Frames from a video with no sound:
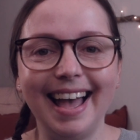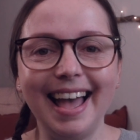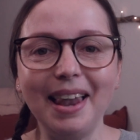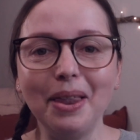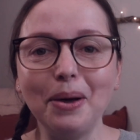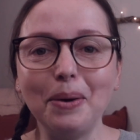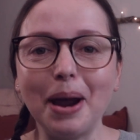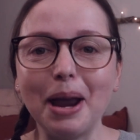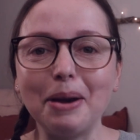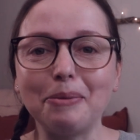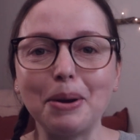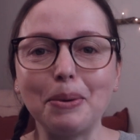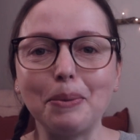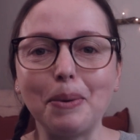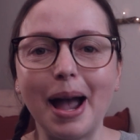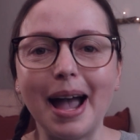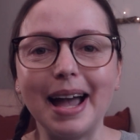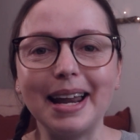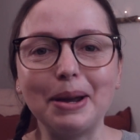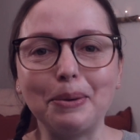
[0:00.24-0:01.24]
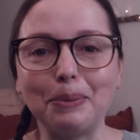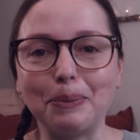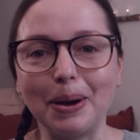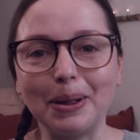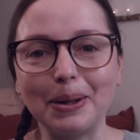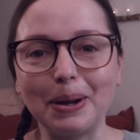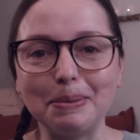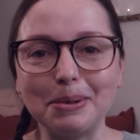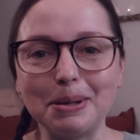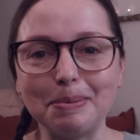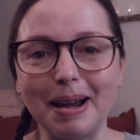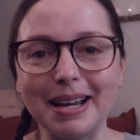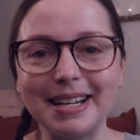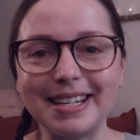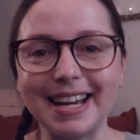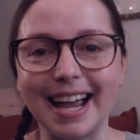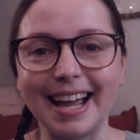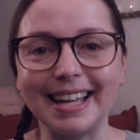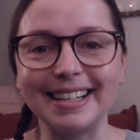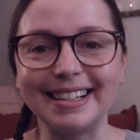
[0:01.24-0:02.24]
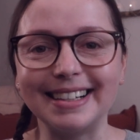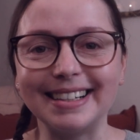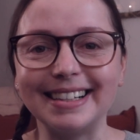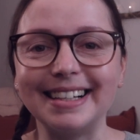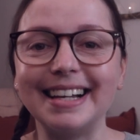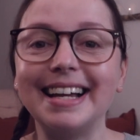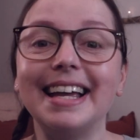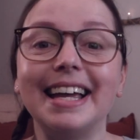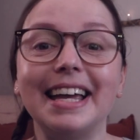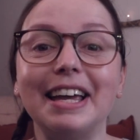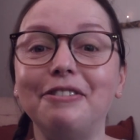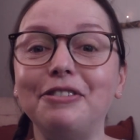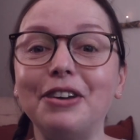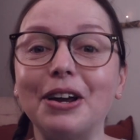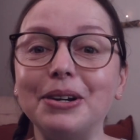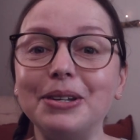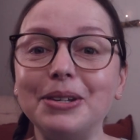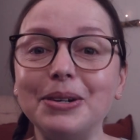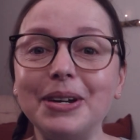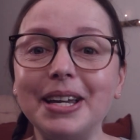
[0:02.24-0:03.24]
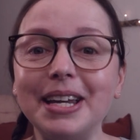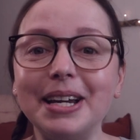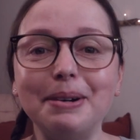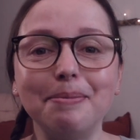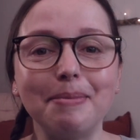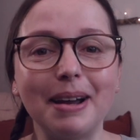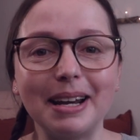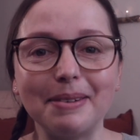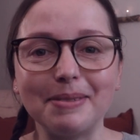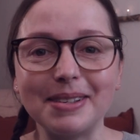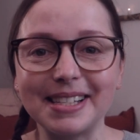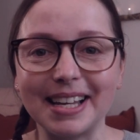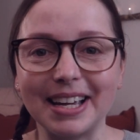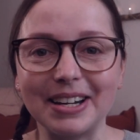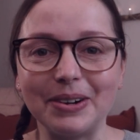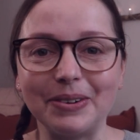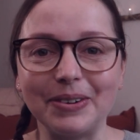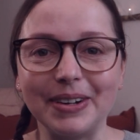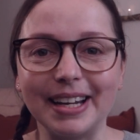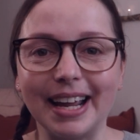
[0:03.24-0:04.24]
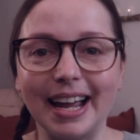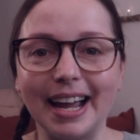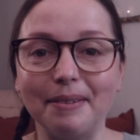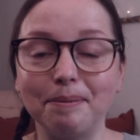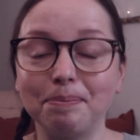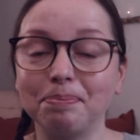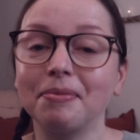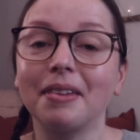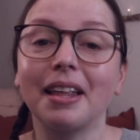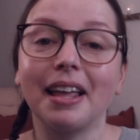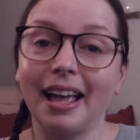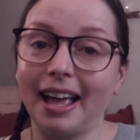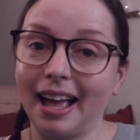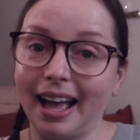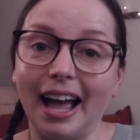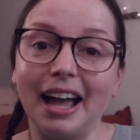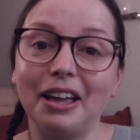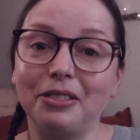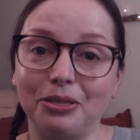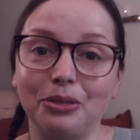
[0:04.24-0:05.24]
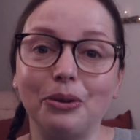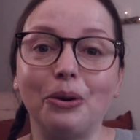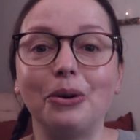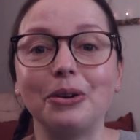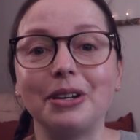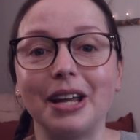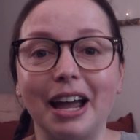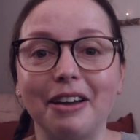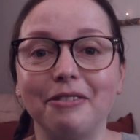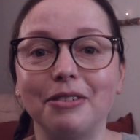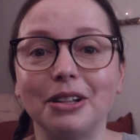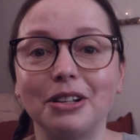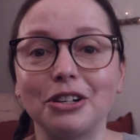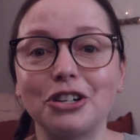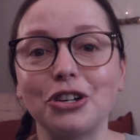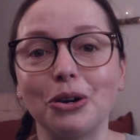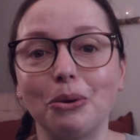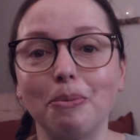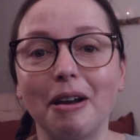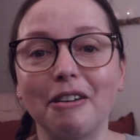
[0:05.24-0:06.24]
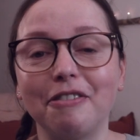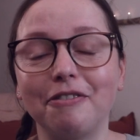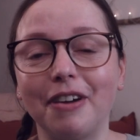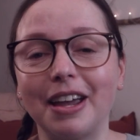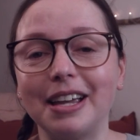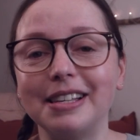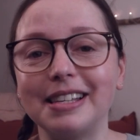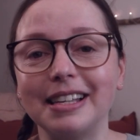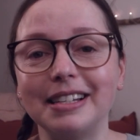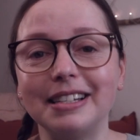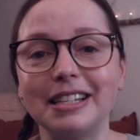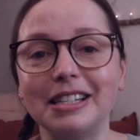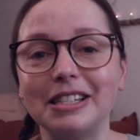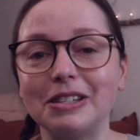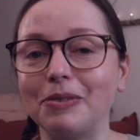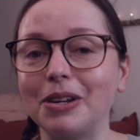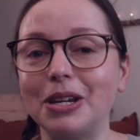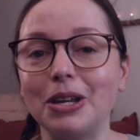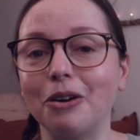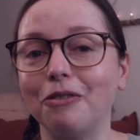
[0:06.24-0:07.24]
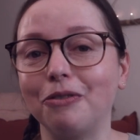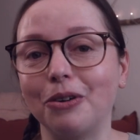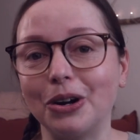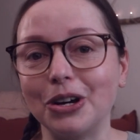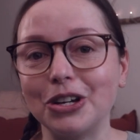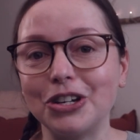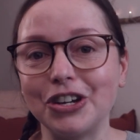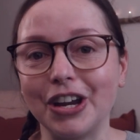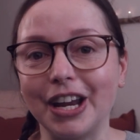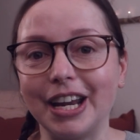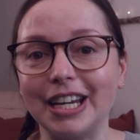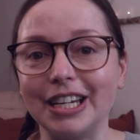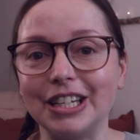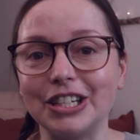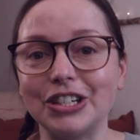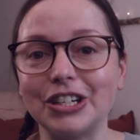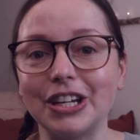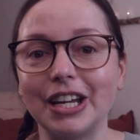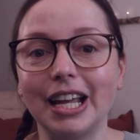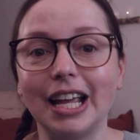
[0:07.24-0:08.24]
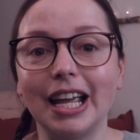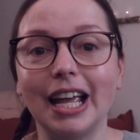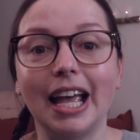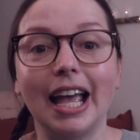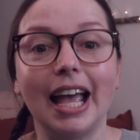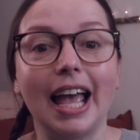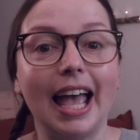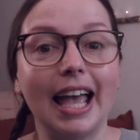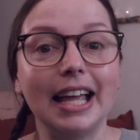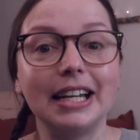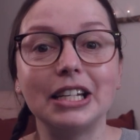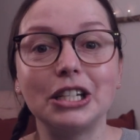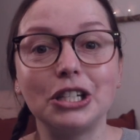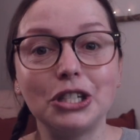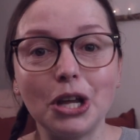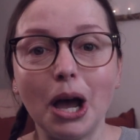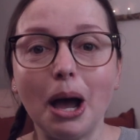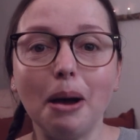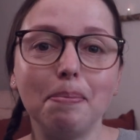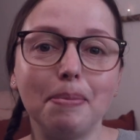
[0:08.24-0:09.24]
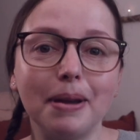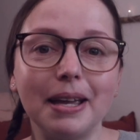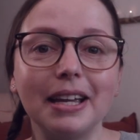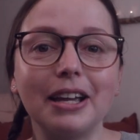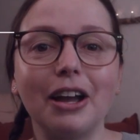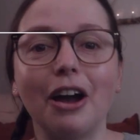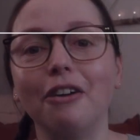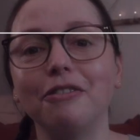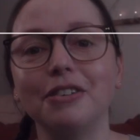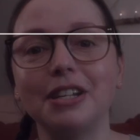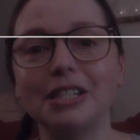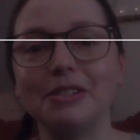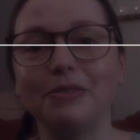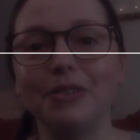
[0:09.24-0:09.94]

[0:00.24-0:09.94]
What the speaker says: Hello everyone and welcome to my channel. If you are new here, my name is Katarina. I thought I will show my face in this video for a change. And the topic of this